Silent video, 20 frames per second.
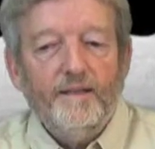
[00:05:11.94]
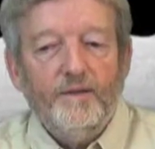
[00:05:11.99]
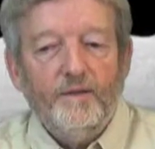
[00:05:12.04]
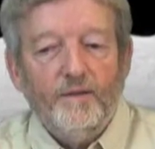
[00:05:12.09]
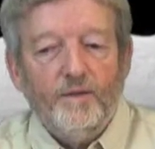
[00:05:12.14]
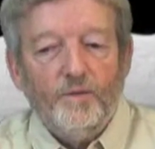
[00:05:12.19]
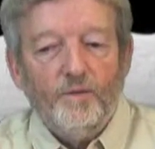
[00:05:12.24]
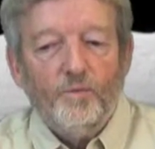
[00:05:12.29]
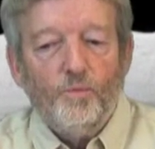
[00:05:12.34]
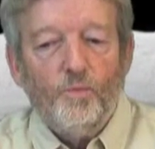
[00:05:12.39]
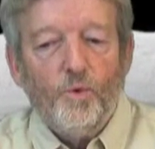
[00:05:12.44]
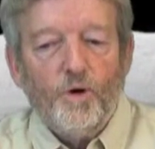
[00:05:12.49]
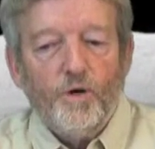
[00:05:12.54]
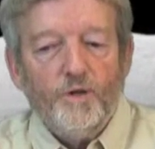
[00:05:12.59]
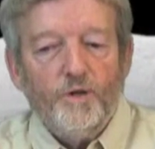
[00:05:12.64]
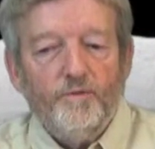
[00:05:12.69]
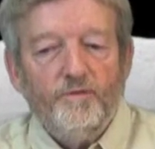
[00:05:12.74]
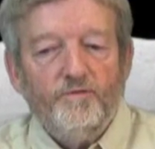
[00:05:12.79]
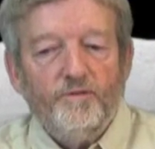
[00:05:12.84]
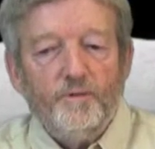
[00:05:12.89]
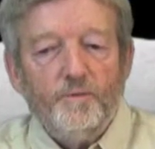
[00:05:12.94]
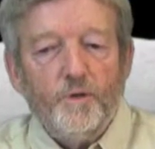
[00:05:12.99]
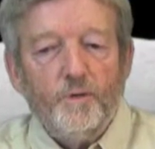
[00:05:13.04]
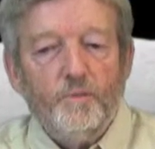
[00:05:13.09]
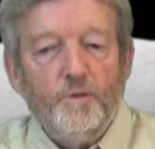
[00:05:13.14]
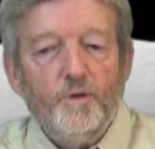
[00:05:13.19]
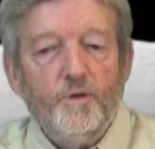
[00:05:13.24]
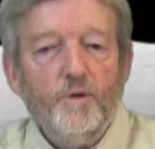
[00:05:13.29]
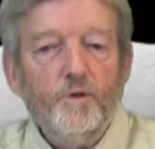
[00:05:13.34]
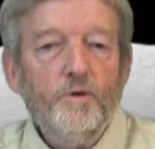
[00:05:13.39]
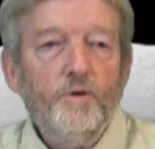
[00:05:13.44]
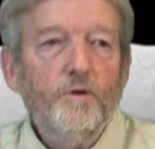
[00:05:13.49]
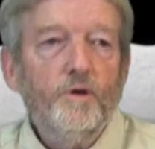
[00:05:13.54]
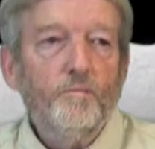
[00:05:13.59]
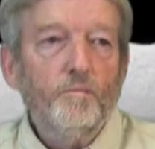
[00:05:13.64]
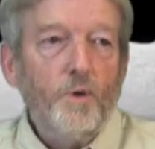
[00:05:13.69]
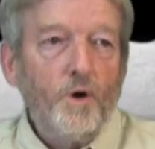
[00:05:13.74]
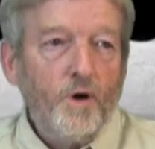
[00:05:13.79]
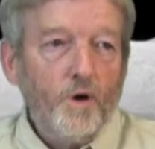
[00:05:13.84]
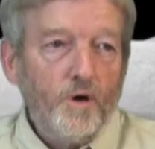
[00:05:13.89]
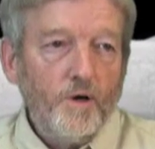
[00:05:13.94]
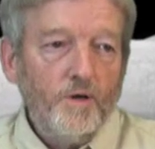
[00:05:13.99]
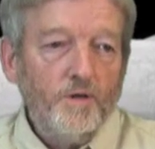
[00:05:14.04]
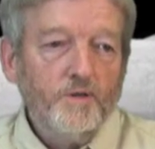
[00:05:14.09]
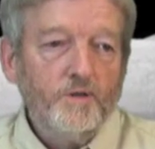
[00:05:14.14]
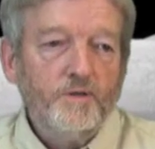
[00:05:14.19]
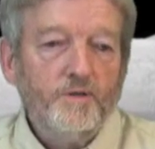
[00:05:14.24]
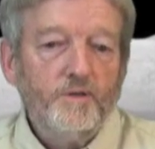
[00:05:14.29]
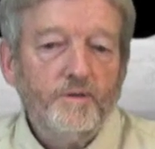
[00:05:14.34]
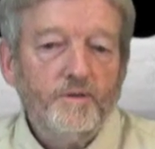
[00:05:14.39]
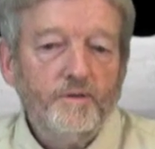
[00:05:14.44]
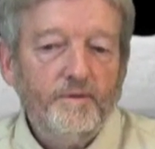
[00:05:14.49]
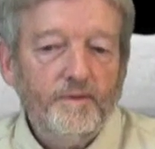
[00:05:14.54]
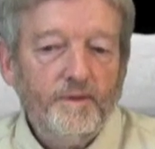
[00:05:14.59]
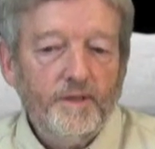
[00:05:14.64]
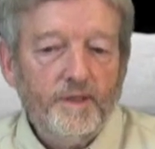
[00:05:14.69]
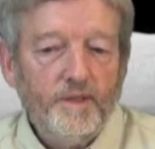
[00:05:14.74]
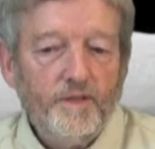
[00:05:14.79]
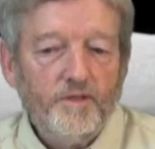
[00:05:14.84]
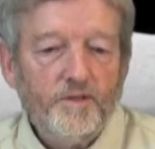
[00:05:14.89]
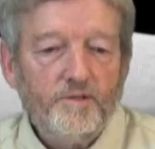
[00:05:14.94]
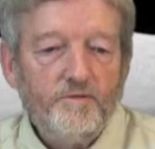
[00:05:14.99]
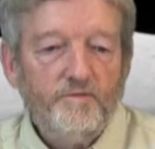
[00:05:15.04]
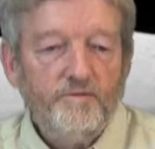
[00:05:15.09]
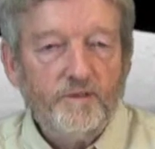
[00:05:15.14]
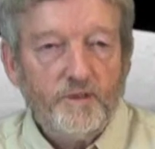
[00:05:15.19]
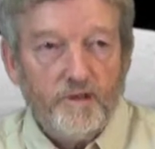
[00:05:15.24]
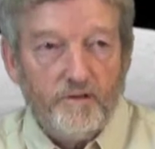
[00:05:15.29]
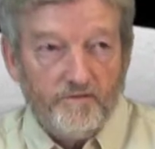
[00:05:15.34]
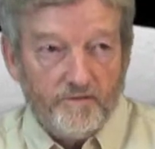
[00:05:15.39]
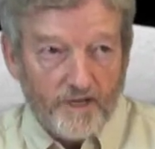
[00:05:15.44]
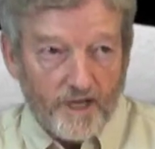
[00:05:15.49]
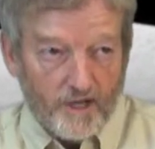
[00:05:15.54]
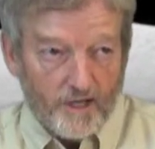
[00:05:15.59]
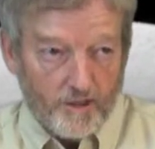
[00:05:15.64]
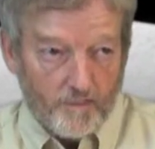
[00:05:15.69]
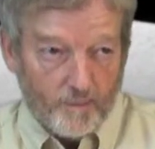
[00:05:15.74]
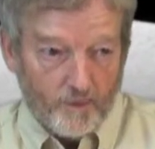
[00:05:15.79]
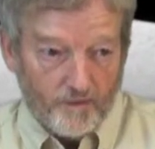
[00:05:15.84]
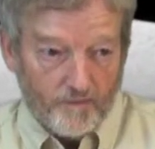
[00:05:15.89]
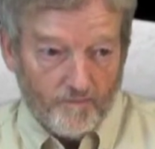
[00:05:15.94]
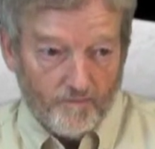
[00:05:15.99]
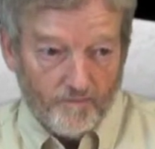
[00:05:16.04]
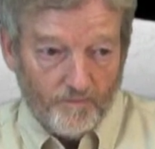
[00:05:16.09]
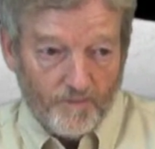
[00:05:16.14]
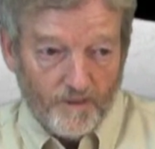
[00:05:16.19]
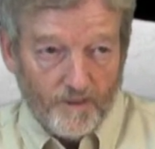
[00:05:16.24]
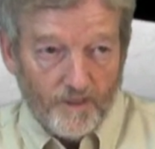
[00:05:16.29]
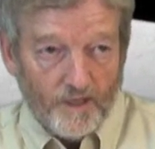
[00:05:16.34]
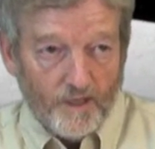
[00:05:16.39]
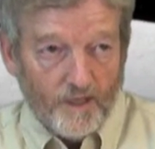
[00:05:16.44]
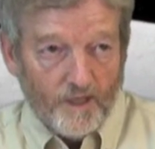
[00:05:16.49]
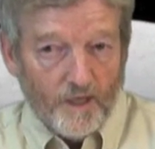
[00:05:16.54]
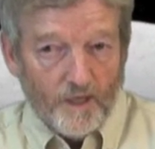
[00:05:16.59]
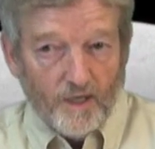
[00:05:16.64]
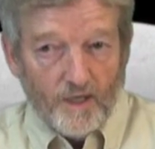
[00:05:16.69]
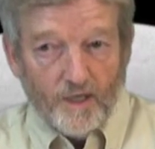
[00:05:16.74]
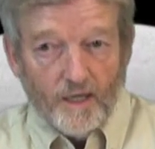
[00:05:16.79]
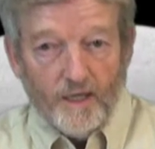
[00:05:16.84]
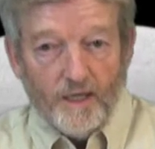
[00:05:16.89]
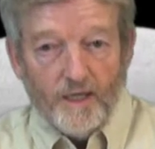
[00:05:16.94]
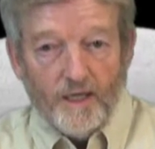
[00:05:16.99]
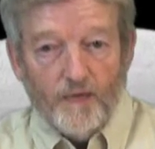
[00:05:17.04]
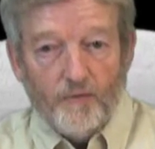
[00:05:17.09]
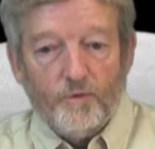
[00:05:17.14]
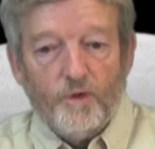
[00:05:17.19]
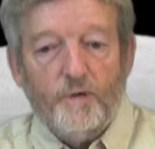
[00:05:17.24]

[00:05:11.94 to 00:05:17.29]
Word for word: The water from the moon or Mars is very valuable. It